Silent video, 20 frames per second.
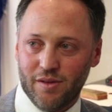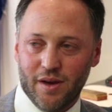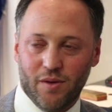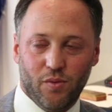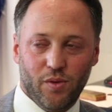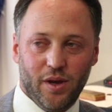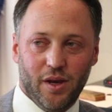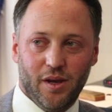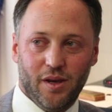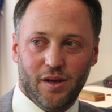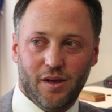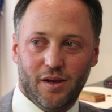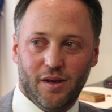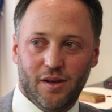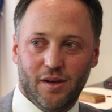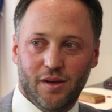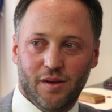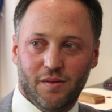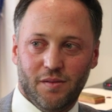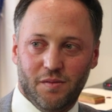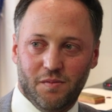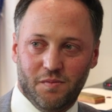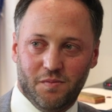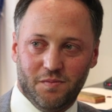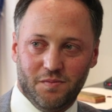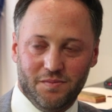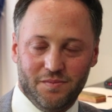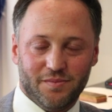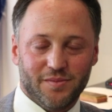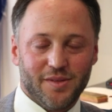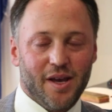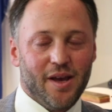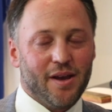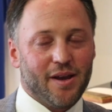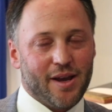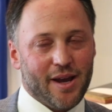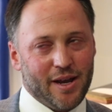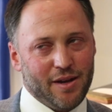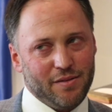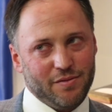you that we
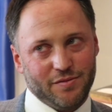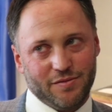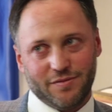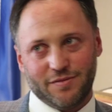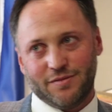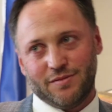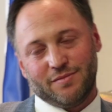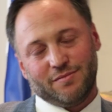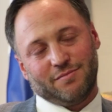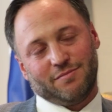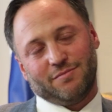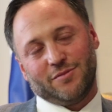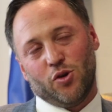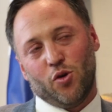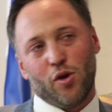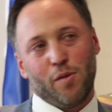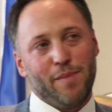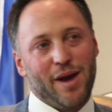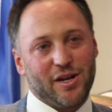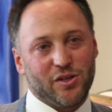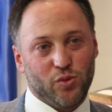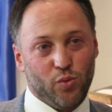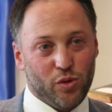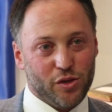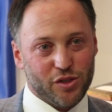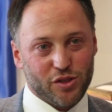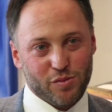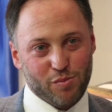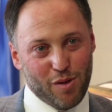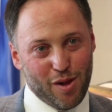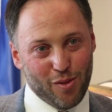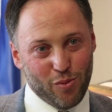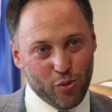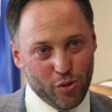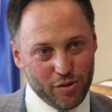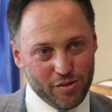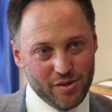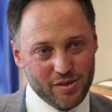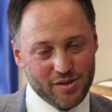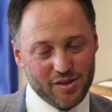kind of going back to what a small
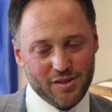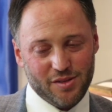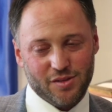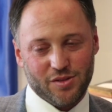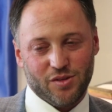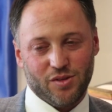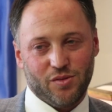world this is.